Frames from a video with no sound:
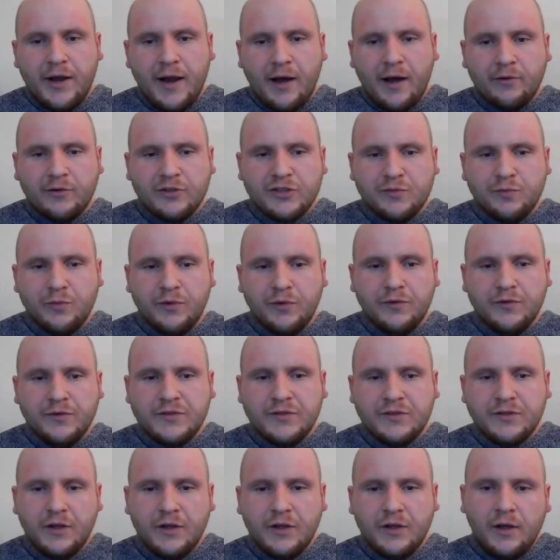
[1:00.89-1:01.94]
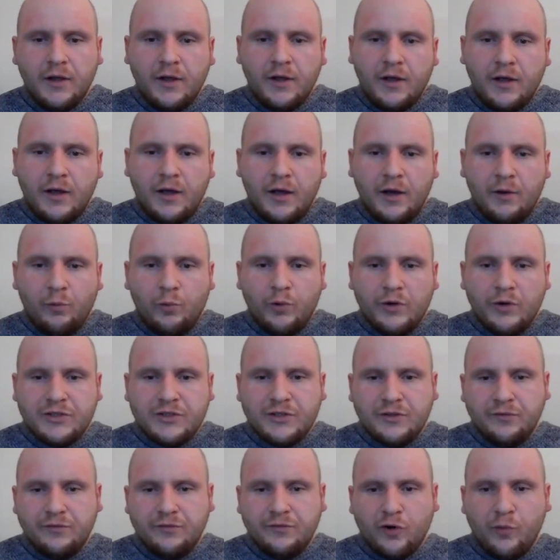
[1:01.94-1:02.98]
announcements,
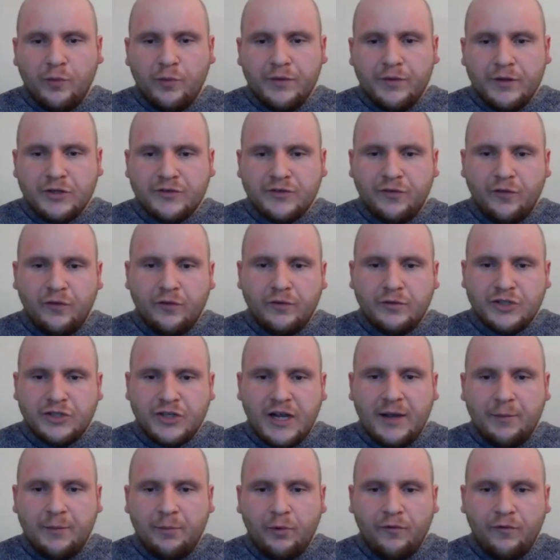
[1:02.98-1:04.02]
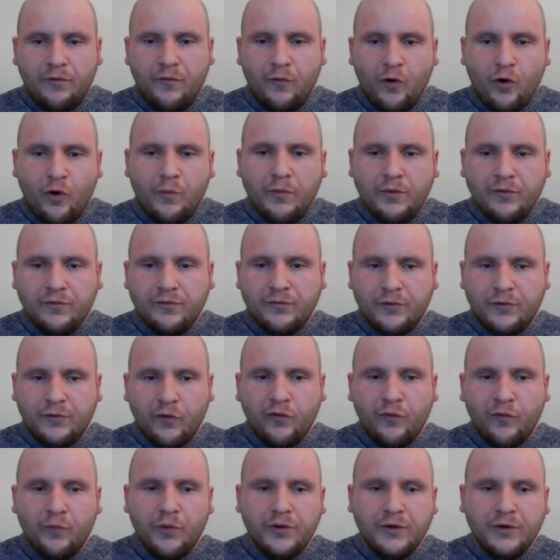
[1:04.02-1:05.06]
which have come in the shape or form of
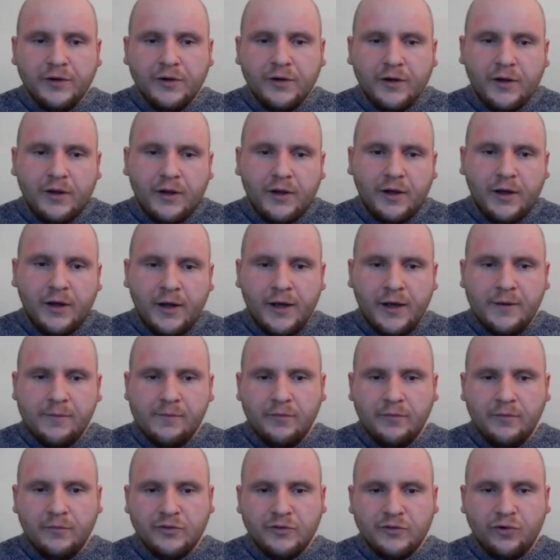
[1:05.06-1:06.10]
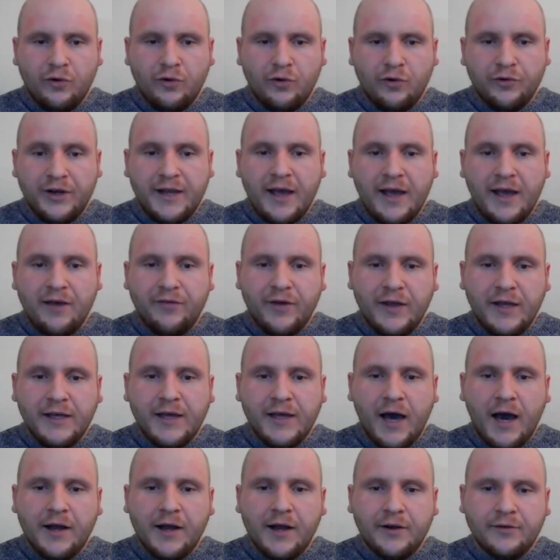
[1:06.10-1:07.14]
government stroke DFE
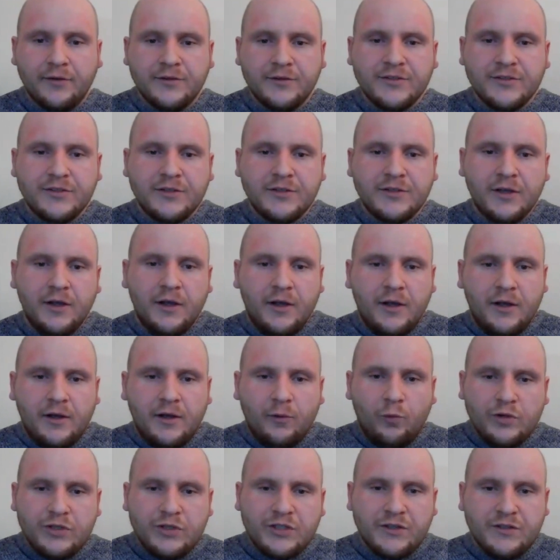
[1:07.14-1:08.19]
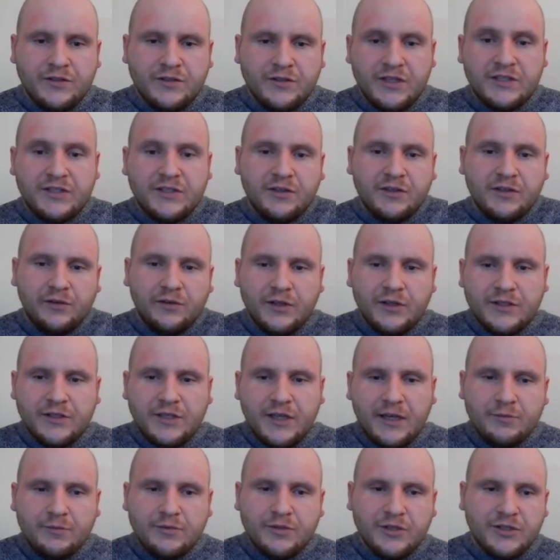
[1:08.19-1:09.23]
guidance, which consistently
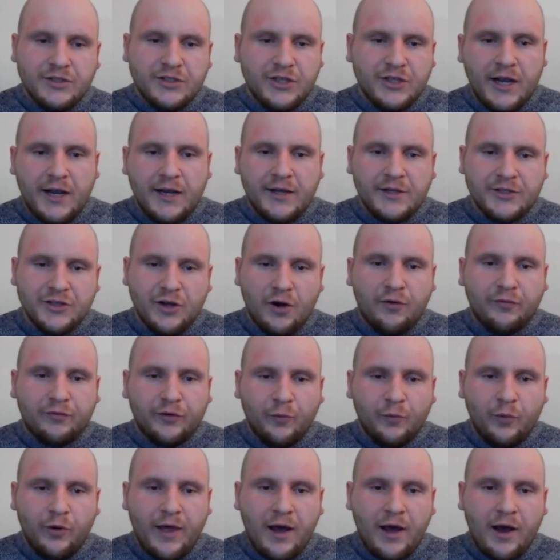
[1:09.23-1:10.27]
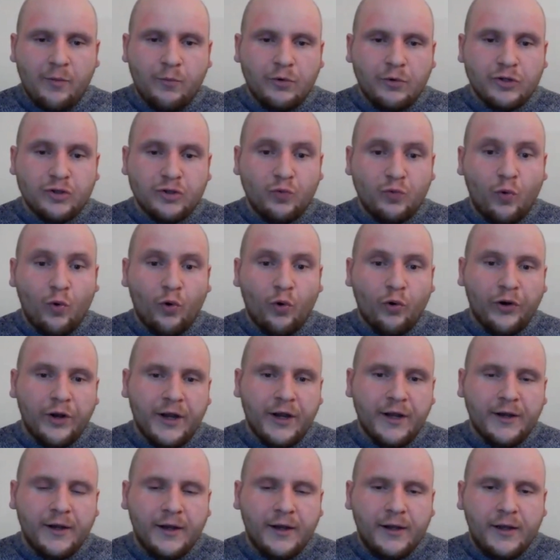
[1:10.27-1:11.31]
seems to change often without much
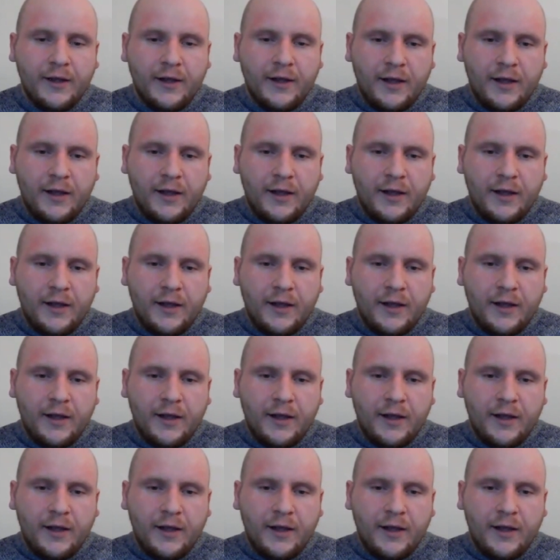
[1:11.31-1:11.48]
warning.